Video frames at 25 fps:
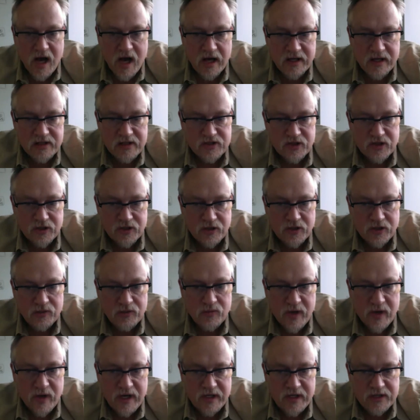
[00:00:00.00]
is a good
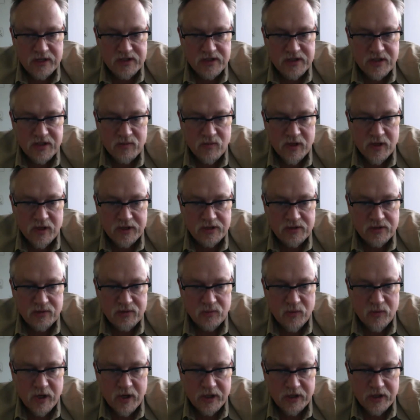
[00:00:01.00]
way to see what
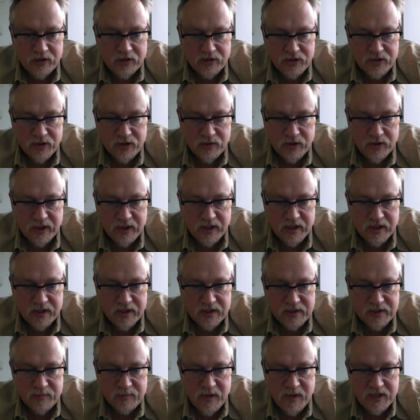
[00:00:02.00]
you're doing, and
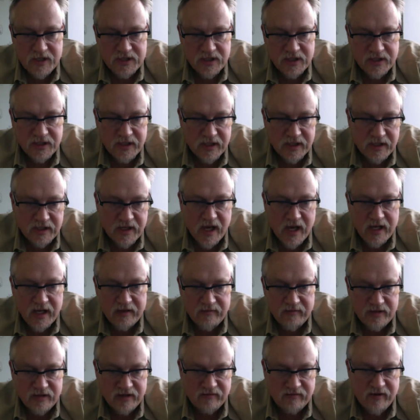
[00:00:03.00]
especially in kind of
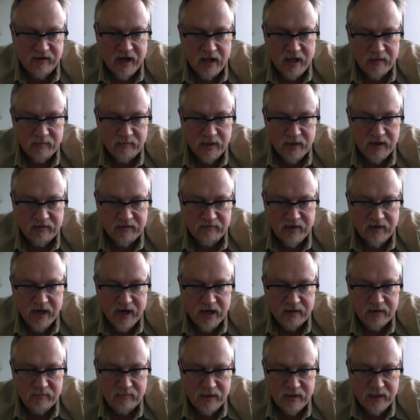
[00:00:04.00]
a development
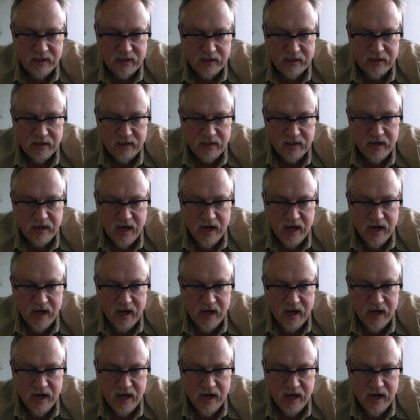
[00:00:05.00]
environment. I